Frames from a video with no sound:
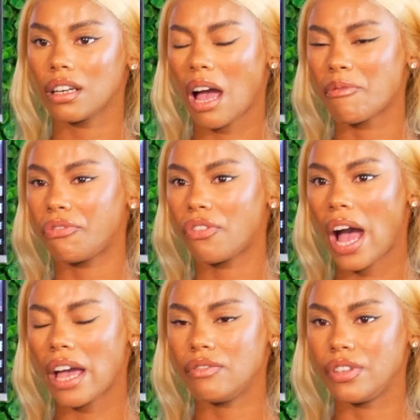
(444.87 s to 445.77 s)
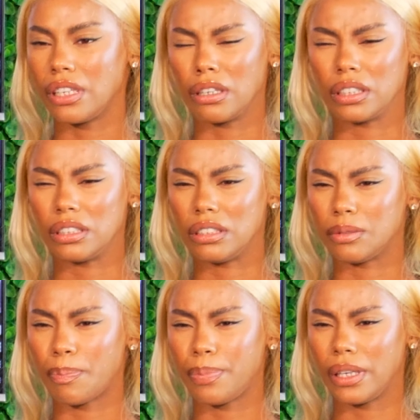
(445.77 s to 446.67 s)
I'm five years
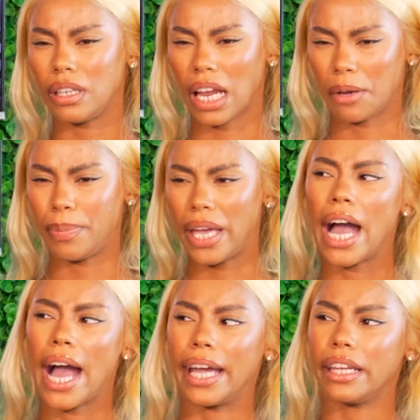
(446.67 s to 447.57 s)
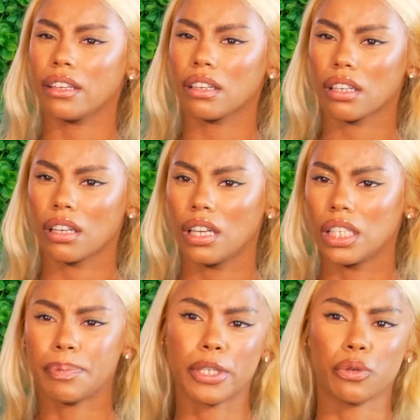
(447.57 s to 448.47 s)
be- like behind,
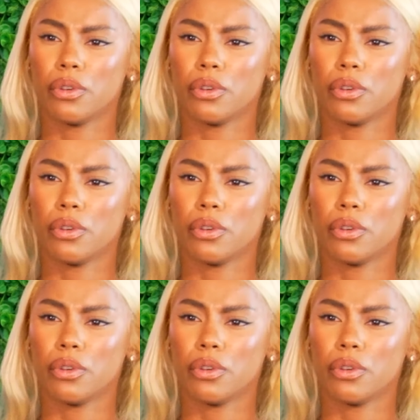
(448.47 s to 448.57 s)
mm.